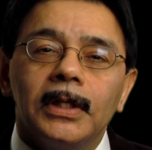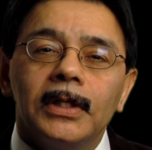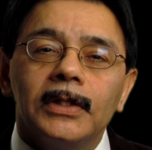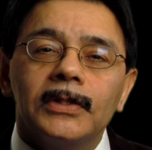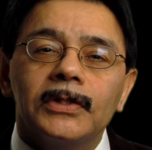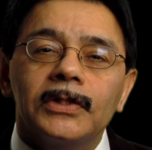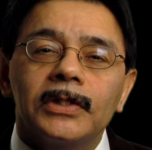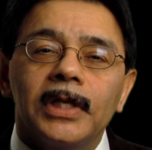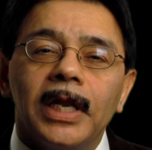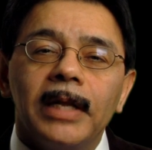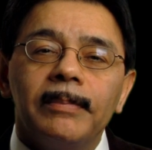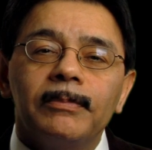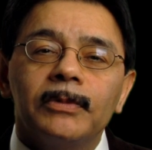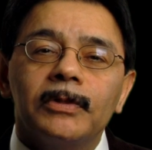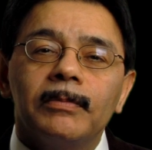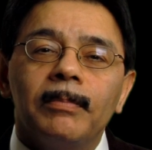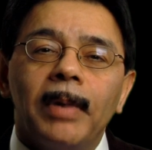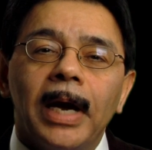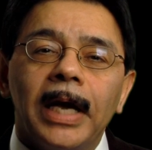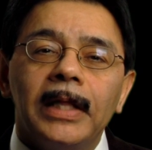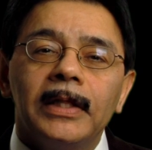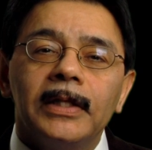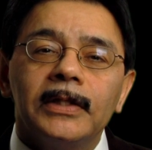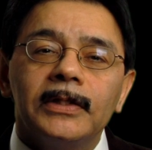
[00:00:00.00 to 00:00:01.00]
slipped
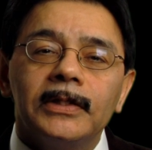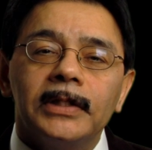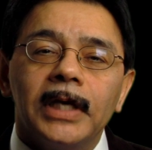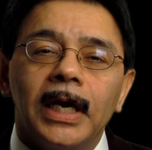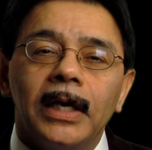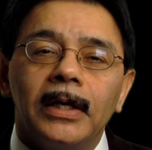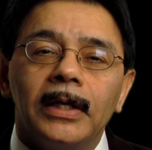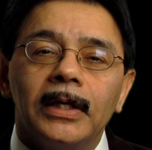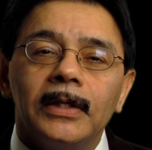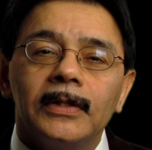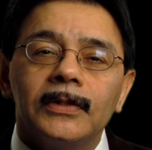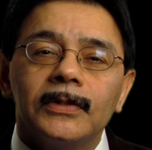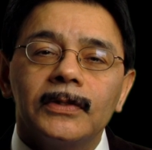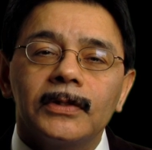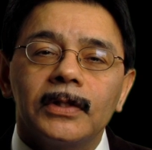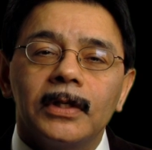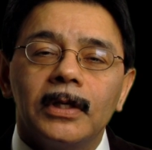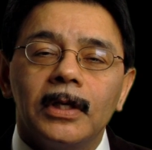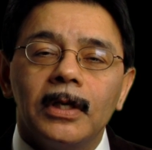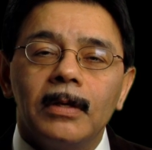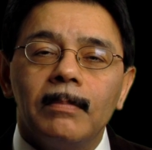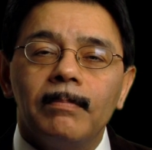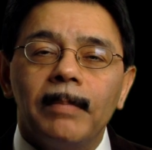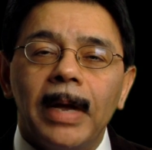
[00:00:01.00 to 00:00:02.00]
by the terrace,
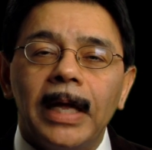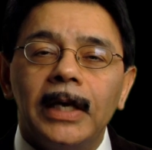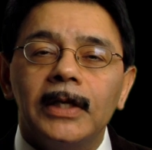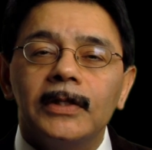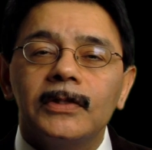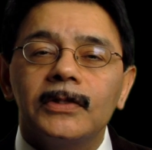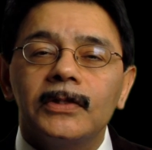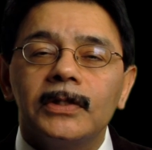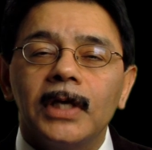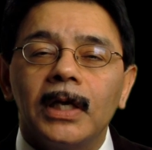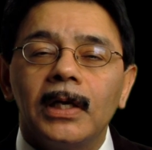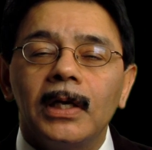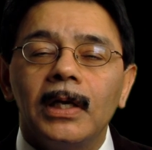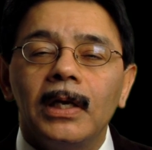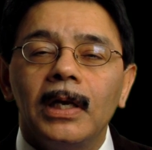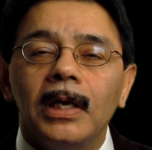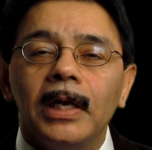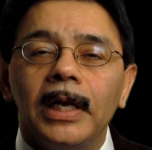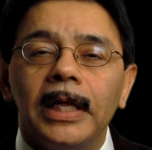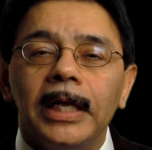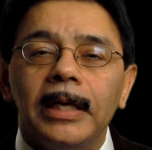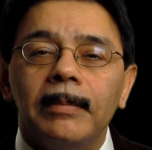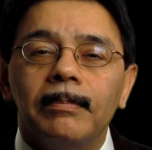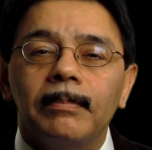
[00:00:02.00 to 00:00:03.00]
made a
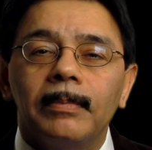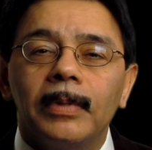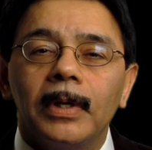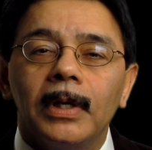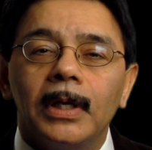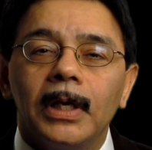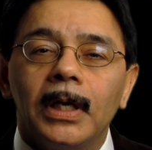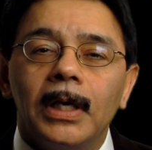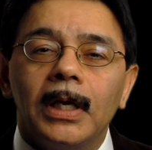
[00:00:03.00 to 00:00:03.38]
sudden leap,